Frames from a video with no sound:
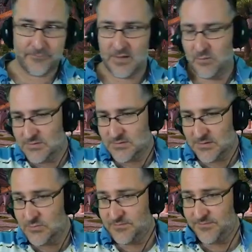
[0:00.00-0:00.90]
It was,
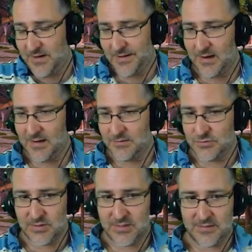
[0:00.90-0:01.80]
it was fun. I
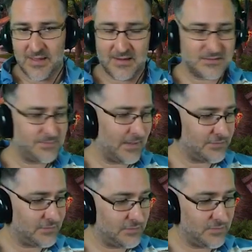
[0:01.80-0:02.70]
enjoyed that
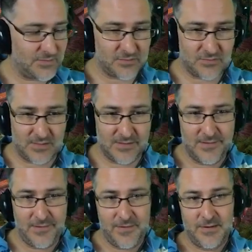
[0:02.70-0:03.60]
expansion to a degree.
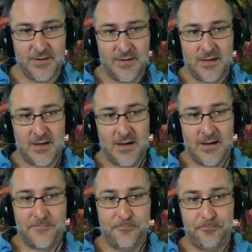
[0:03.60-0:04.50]

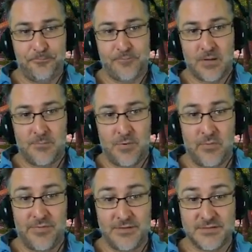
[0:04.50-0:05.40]
Um, but
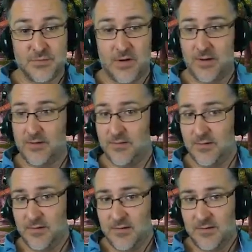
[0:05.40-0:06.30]
with this one,
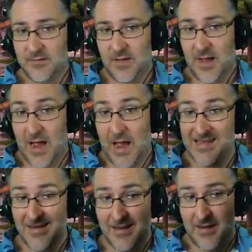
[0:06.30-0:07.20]
I
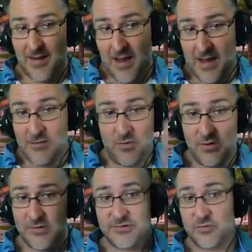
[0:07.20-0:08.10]
I know it
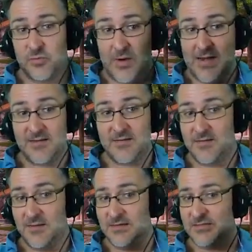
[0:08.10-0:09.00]
looks great.
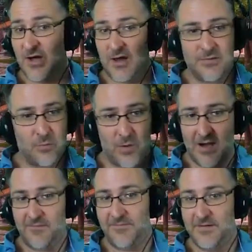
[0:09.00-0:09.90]
It's got the
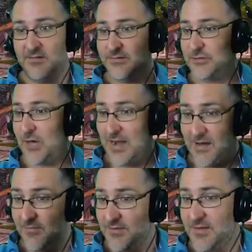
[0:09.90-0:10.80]
wow feel. It's got
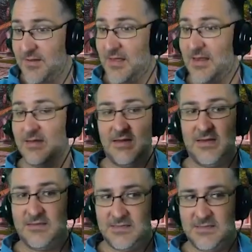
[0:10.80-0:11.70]
everything, and it,
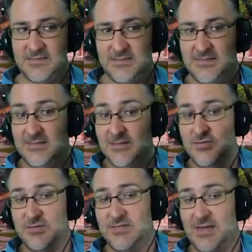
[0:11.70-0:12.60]
it's it's it's
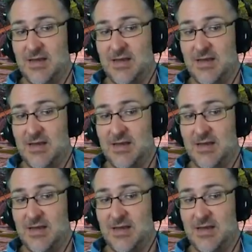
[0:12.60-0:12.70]
interesting.